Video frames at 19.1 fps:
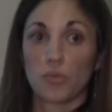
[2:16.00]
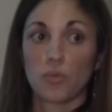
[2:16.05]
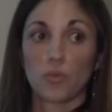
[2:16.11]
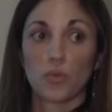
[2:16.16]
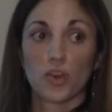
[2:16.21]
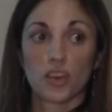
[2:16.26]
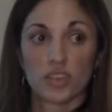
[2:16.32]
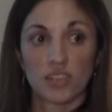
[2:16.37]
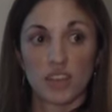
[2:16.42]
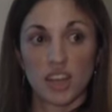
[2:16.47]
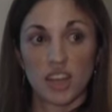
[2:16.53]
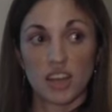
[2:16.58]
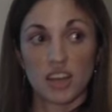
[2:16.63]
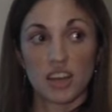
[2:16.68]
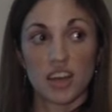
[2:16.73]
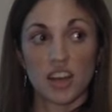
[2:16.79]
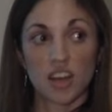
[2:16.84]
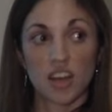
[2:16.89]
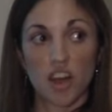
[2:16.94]

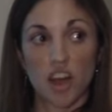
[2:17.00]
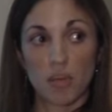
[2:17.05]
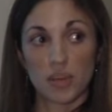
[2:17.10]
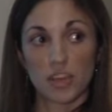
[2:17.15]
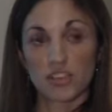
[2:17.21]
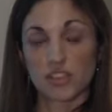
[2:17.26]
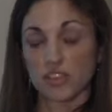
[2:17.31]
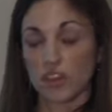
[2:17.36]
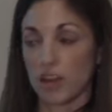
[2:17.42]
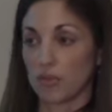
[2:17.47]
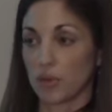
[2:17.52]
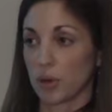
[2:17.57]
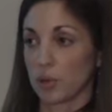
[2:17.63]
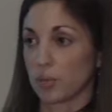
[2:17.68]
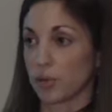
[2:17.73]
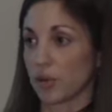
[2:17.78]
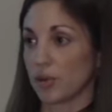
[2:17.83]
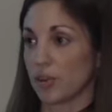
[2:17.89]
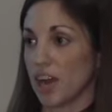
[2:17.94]
within a comic software
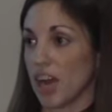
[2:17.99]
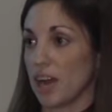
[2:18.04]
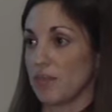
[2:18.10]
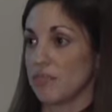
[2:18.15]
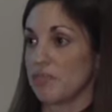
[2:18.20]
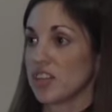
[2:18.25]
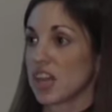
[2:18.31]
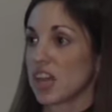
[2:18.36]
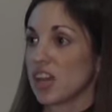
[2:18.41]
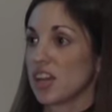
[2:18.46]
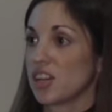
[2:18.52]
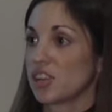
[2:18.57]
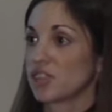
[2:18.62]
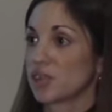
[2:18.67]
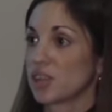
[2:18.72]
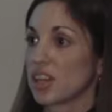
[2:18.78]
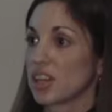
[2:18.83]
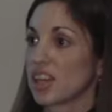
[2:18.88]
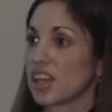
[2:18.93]
program
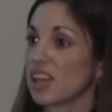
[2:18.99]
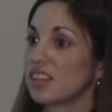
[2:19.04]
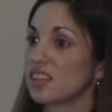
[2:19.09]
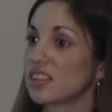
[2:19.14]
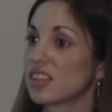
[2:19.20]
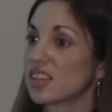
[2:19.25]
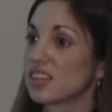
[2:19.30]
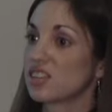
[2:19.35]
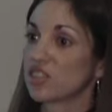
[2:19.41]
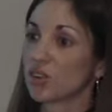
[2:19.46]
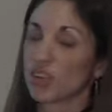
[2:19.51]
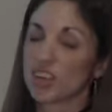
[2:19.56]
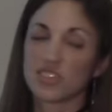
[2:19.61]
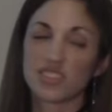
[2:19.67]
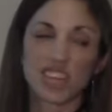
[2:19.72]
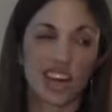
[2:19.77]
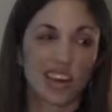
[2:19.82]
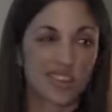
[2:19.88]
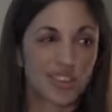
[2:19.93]
so that kids can sort
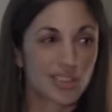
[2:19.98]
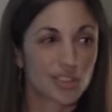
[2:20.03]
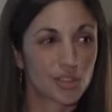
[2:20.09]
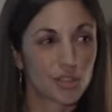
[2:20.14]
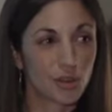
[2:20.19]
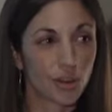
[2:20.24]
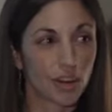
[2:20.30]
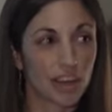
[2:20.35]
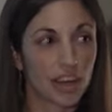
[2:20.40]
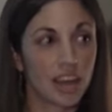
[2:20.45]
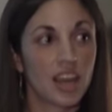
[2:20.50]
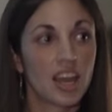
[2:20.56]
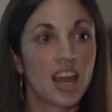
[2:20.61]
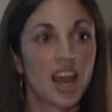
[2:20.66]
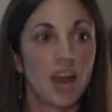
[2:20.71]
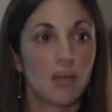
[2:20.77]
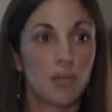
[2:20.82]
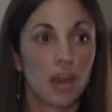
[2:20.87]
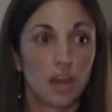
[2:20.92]
of tell the story
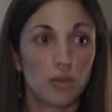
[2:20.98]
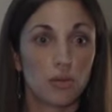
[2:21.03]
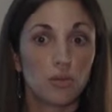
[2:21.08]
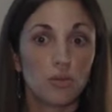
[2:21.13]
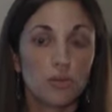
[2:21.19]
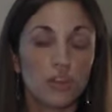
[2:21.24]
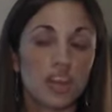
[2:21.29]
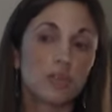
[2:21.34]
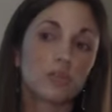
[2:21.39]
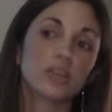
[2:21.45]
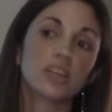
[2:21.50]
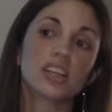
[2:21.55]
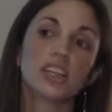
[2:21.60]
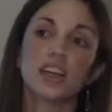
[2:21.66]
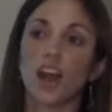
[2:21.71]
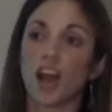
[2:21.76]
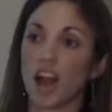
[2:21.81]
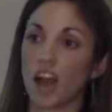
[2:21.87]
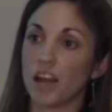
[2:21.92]
about who they
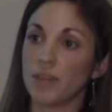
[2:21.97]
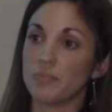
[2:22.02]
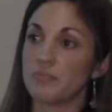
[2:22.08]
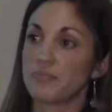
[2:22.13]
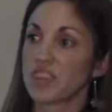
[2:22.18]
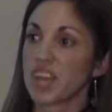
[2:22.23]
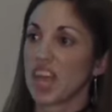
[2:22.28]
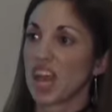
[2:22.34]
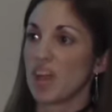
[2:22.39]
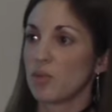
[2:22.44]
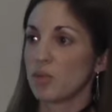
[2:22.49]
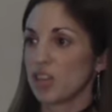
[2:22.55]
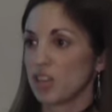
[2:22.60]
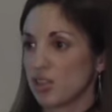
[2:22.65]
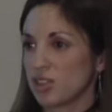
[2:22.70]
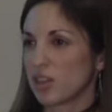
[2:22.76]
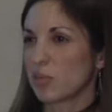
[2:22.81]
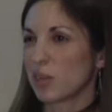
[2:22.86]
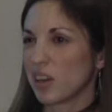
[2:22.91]
really are. And we
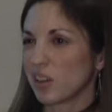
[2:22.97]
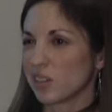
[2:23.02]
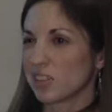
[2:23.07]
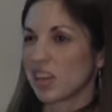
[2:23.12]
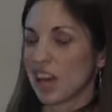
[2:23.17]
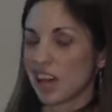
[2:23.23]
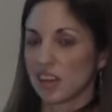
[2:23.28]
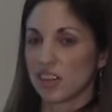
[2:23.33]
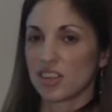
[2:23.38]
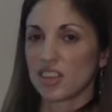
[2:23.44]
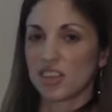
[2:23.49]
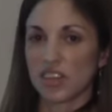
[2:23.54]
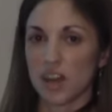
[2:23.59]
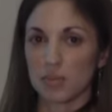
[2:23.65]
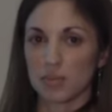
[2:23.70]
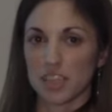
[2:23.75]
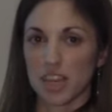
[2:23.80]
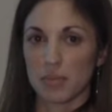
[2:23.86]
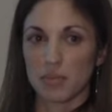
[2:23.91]
use about the
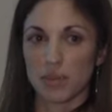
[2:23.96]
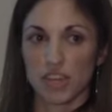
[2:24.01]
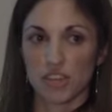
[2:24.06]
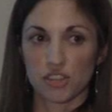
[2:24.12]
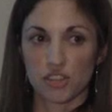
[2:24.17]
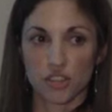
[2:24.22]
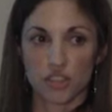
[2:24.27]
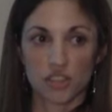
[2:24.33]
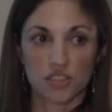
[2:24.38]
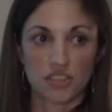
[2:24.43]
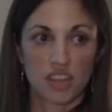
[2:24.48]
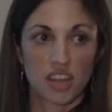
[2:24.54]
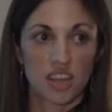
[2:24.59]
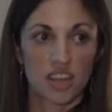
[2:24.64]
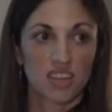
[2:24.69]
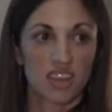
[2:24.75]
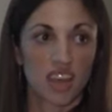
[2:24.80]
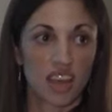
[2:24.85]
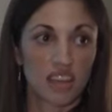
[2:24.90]
top 10 pictures
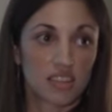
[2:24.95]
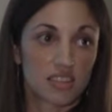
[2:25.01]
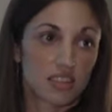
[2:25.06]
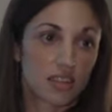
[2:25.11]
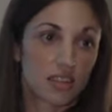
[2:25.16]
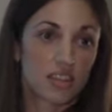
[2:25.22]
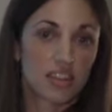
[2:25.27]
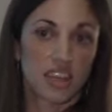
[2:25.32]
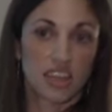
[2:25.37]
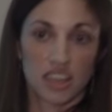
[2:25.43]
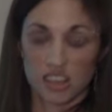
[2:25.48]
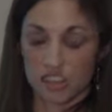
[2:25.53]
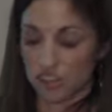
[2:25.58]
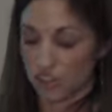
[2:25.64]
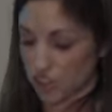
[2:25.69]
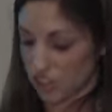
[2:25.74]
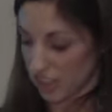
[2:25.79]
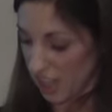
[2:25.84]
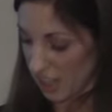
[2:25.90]
that the kids
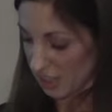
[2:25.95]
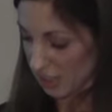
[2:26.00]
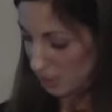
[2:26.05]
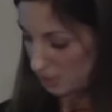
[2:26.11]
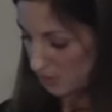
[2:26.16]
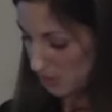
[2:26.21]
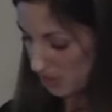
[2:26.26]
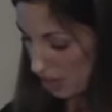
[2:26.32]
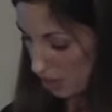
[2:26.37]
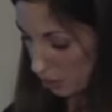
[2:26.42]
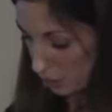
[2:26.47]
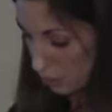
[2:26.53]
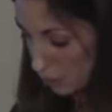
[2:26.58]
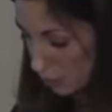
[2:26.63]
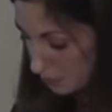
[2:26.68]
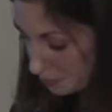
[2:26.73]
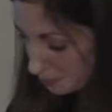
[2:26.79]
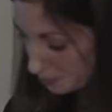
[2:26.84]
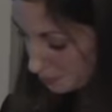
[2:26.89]
select themselves.